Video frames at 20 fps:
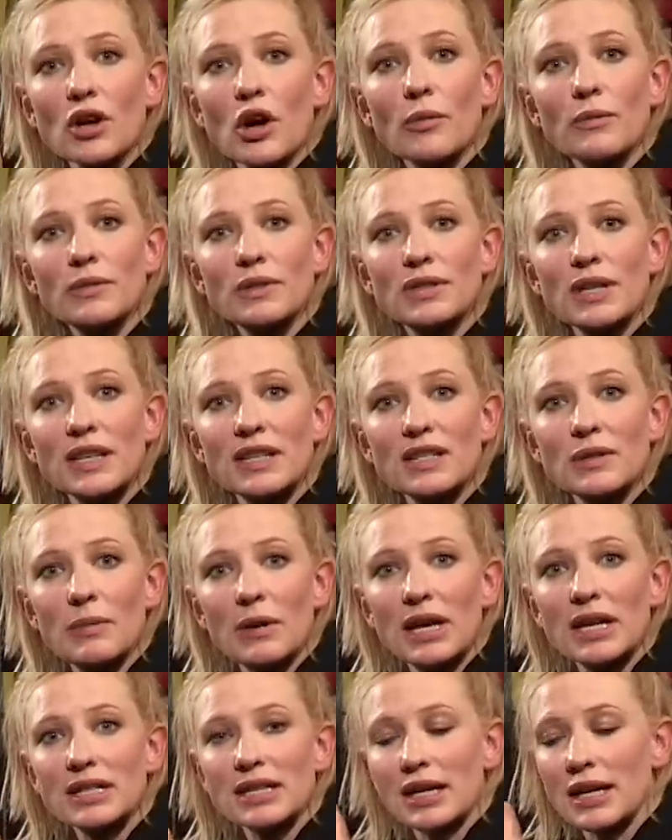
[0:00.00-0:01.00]
Tom's
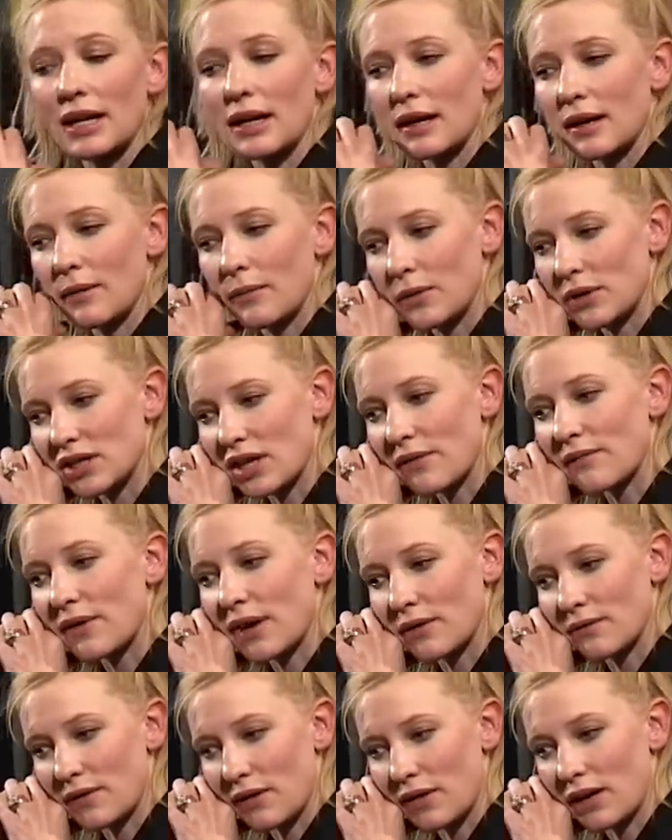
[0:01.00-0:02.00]
sensibility, which I
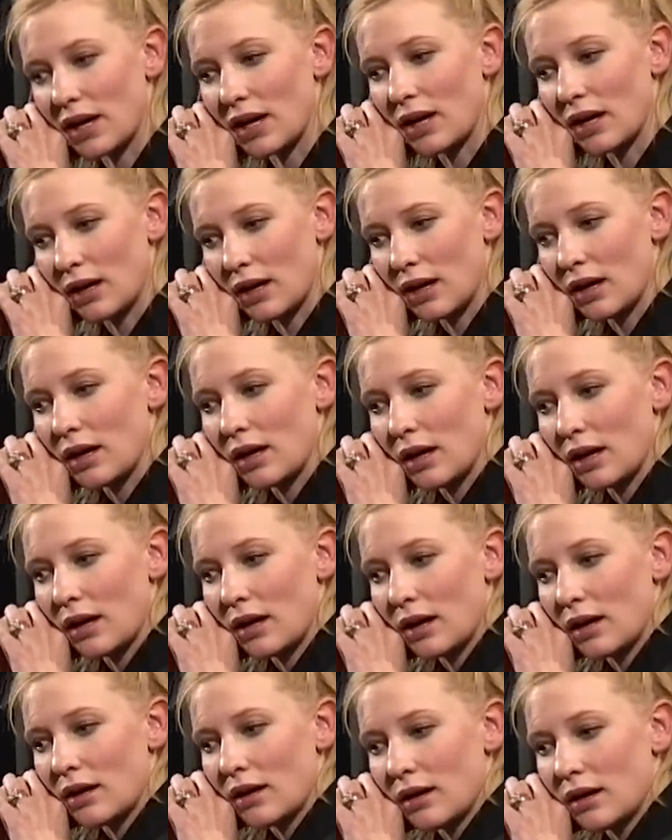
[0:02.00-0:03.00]
found very
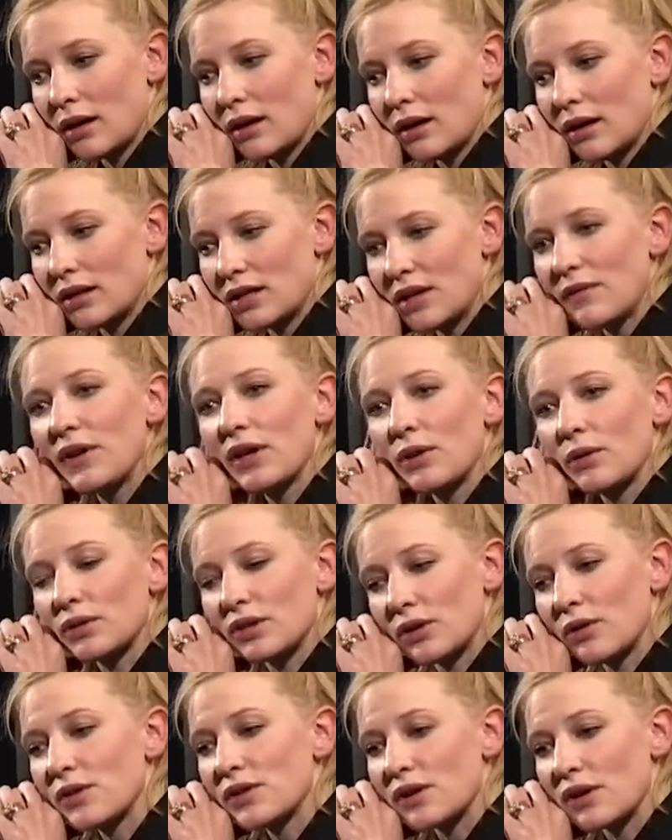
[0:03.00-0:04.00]
difficult.
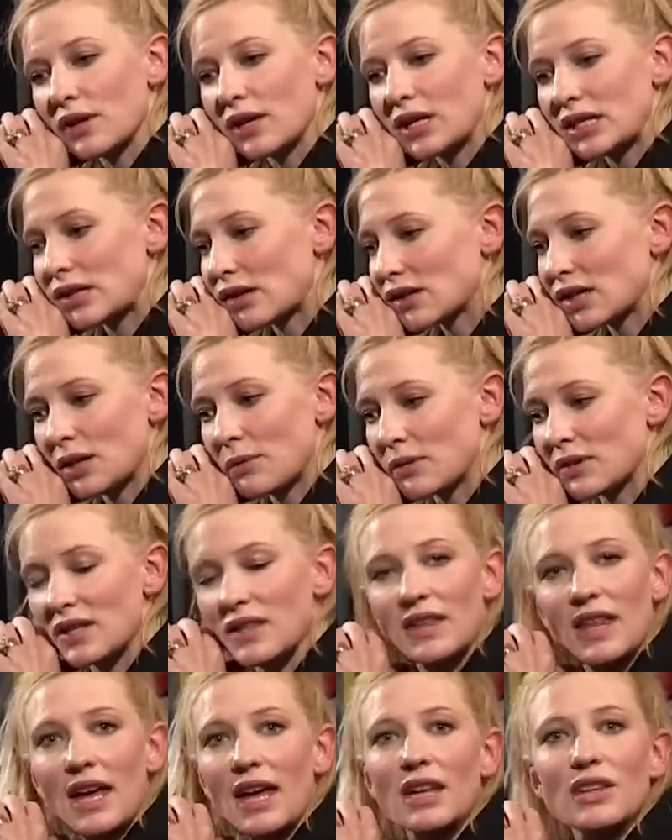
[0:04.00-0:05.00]
And also Kieślowski
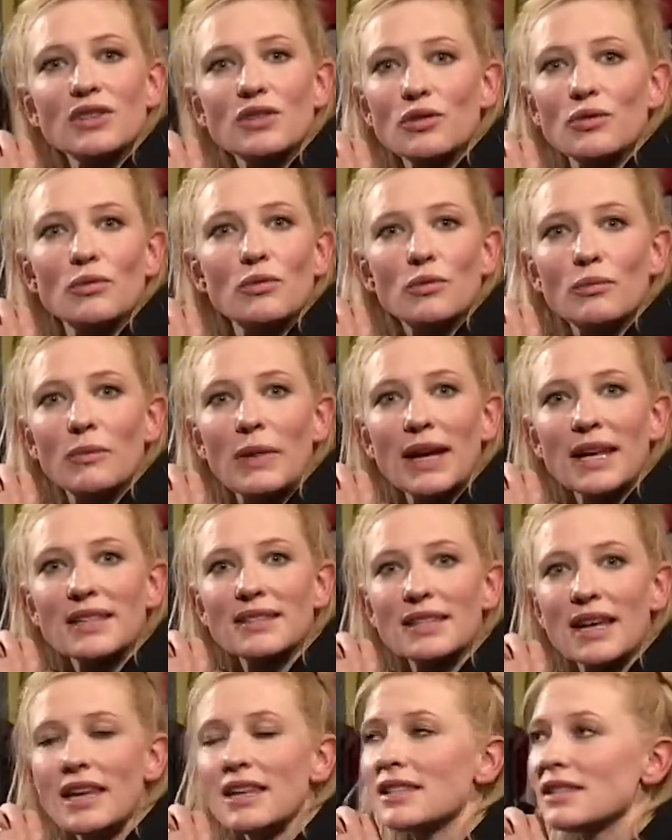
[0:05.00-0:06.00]
wasn't there to make
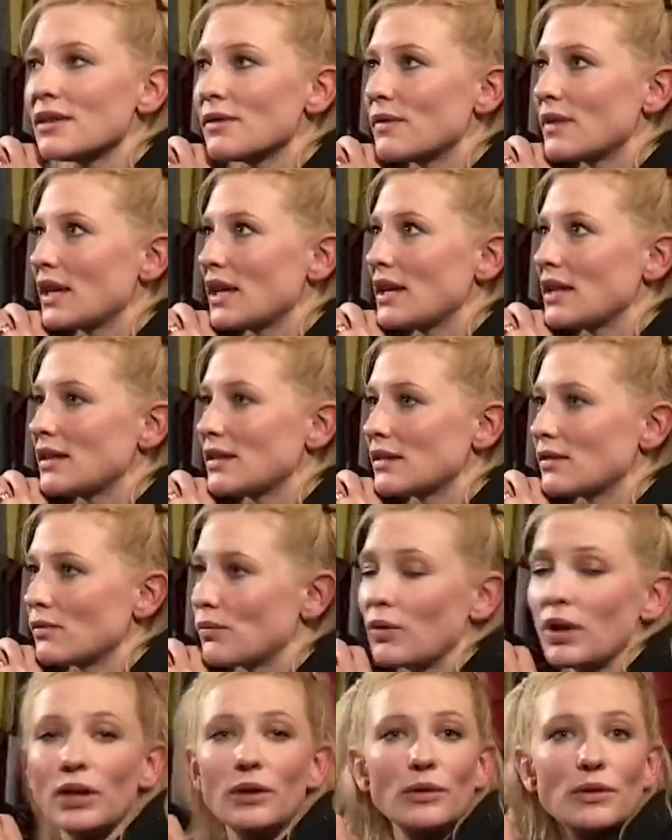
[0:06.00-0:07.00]
sense of these
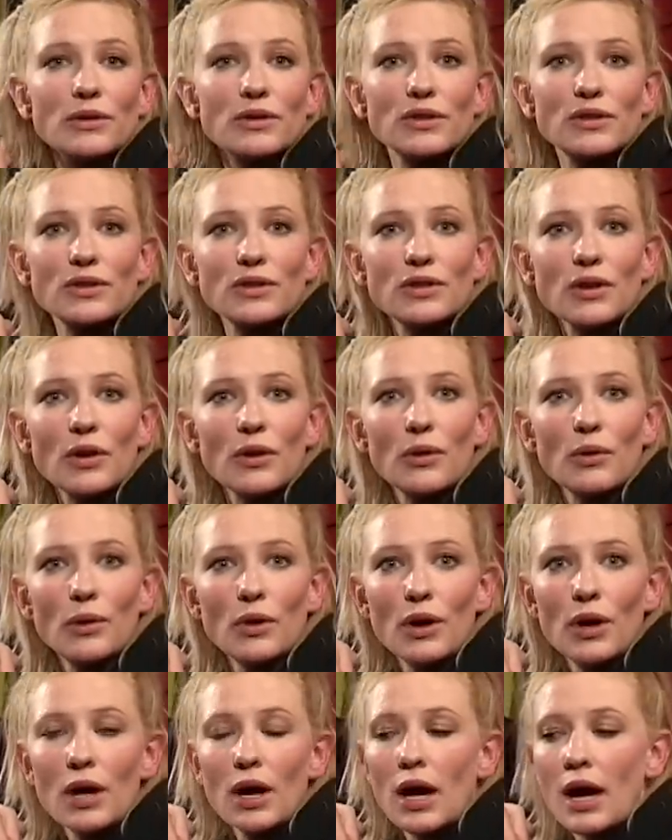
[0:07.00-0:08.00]
riddles, so
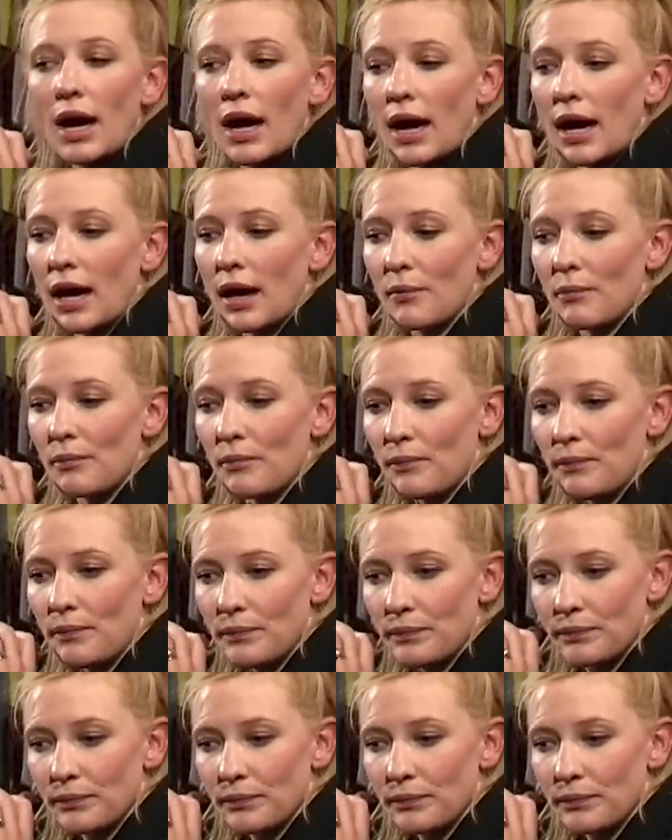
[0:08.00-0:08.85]
um,